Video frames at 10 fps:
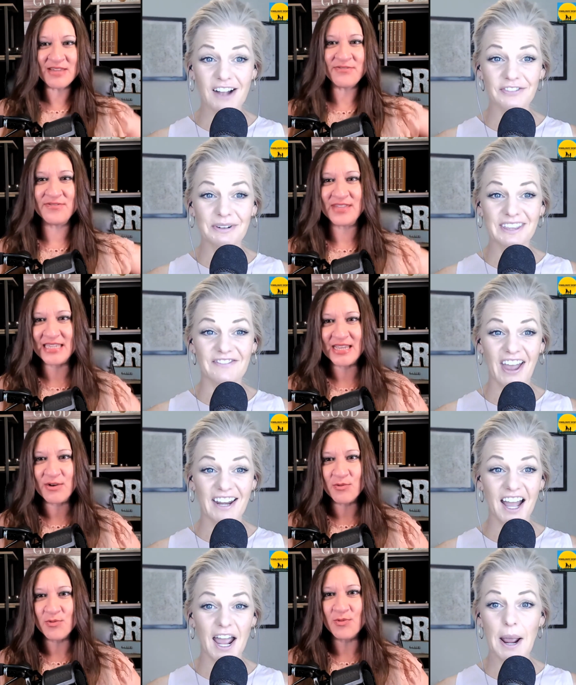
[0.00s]
Speaker 1: coffee with
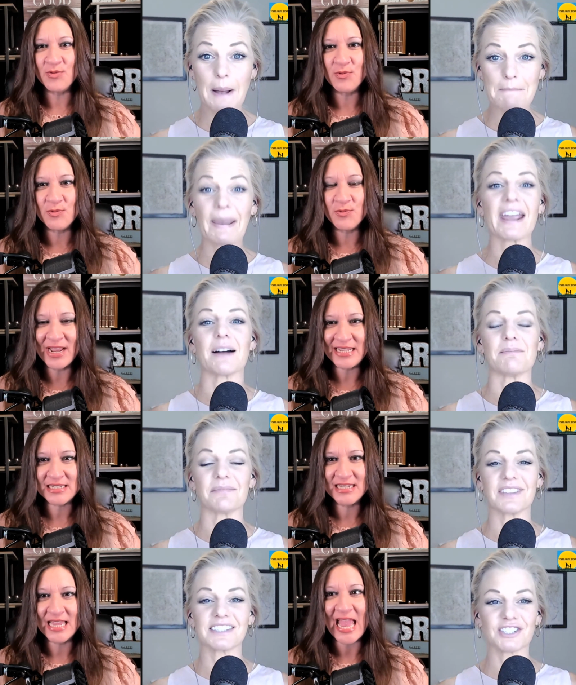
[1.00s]
Yvette and I. Bam.
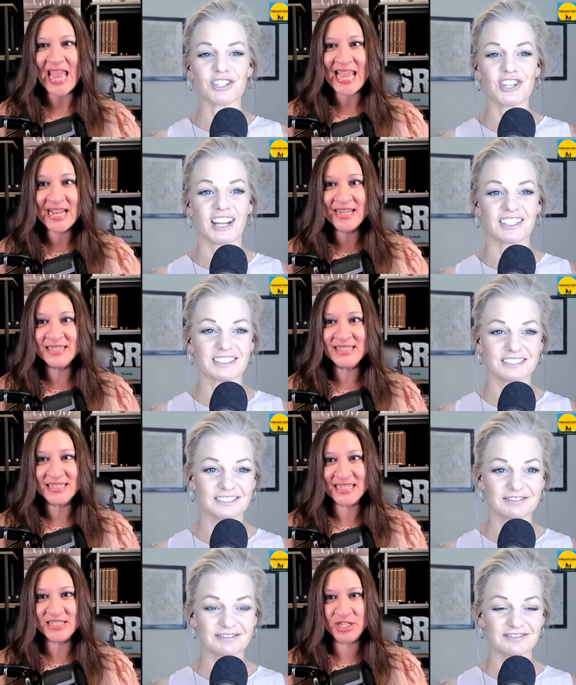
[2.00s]
Right. This is your chance.
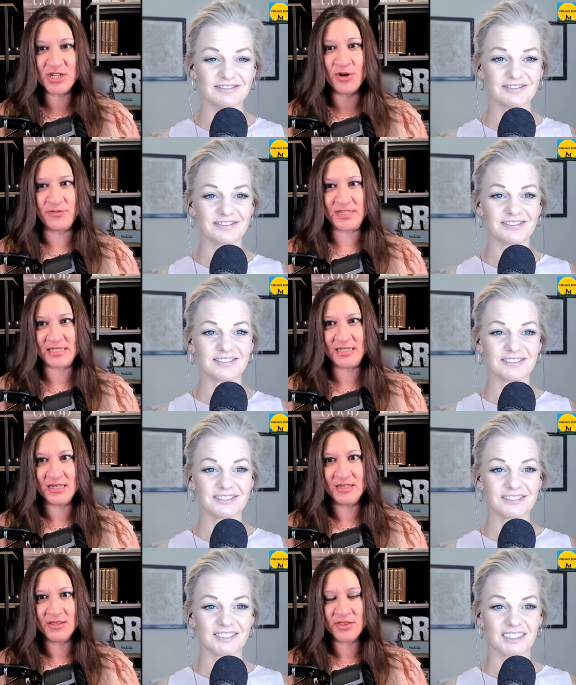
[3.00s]
And get to go
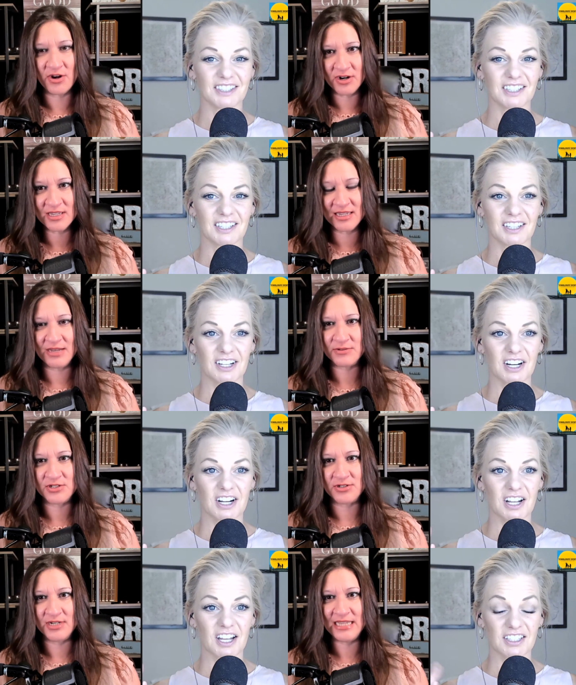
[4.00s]
visit the Arc
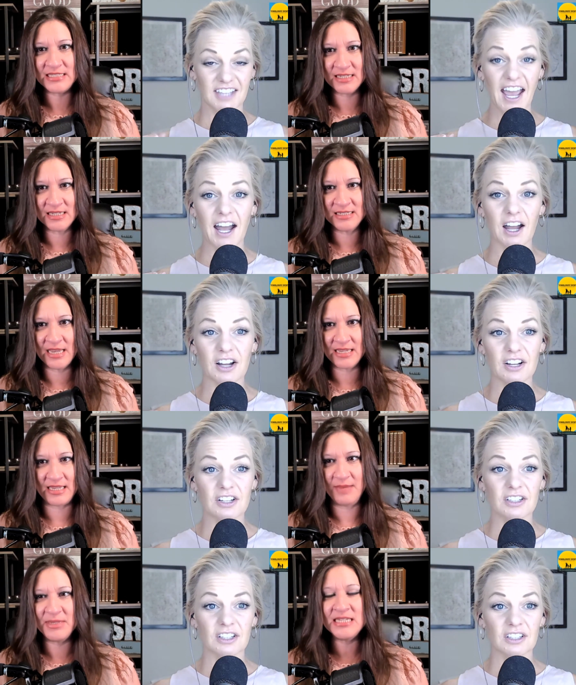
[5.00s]
Encounter.
Speaker 2: It's yeah. in
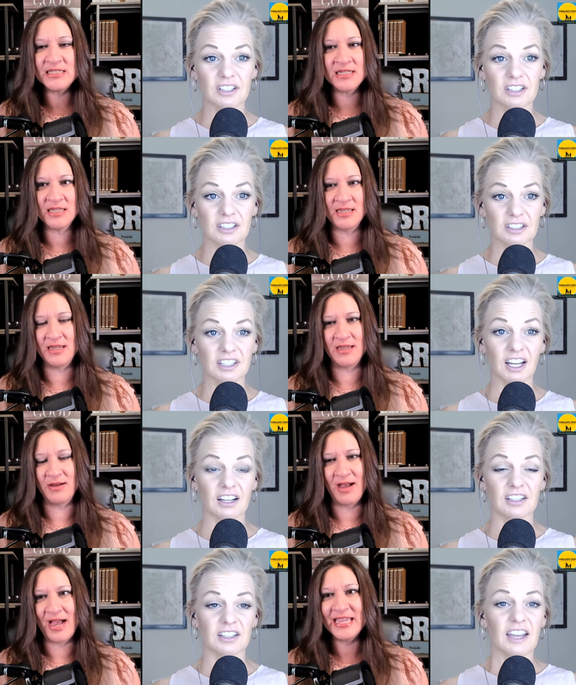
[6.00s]
Kentucky. I mean, it doesn't,
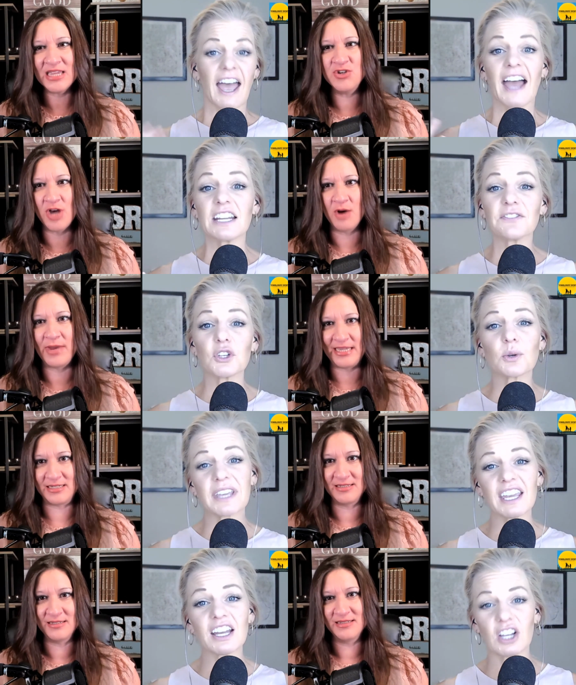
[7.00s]
yeah. I cannot and if wait. You
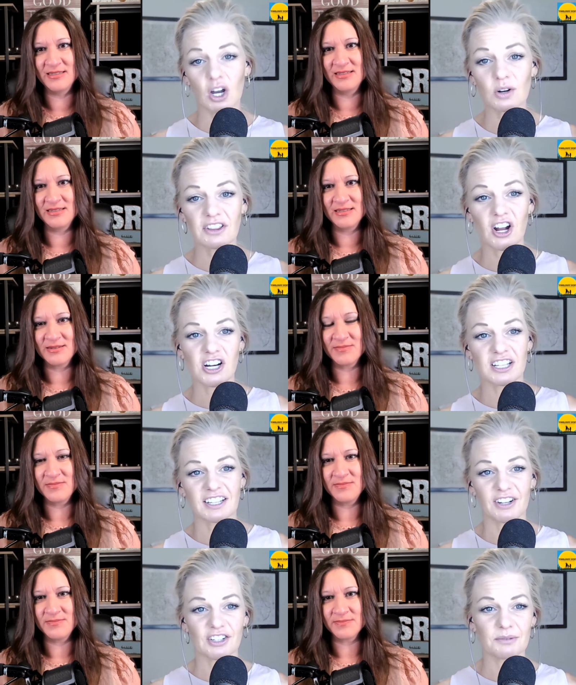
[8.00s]
can't go to the Arc
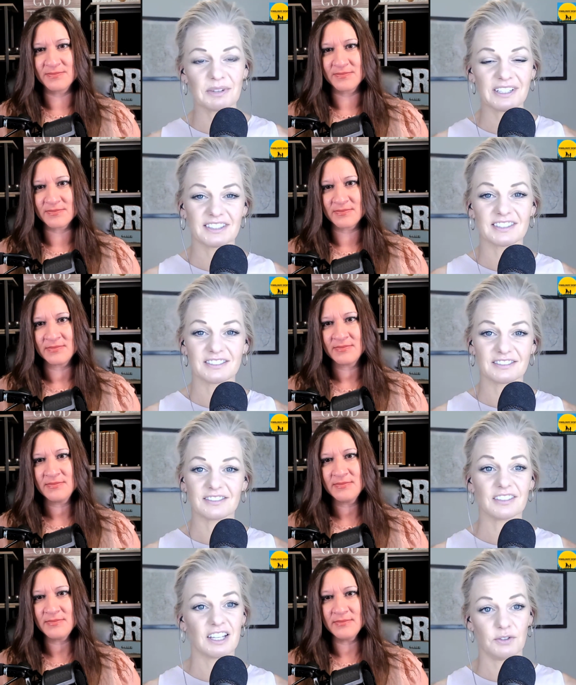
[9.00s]
Encounter because
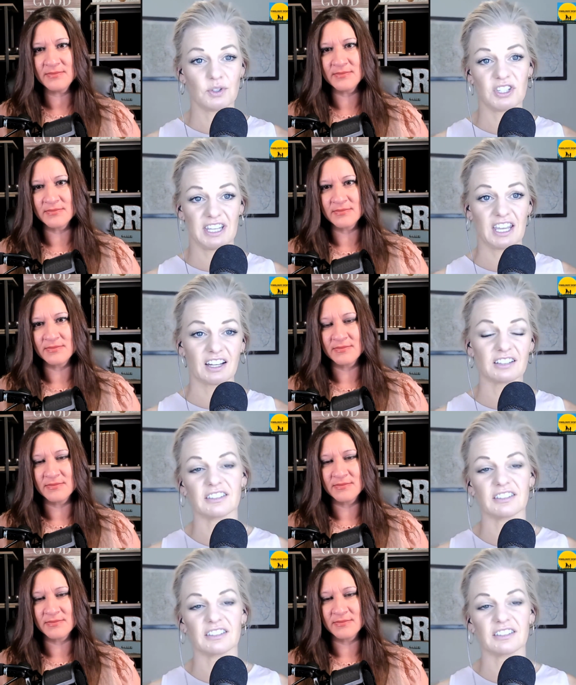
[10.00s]
if you just can't,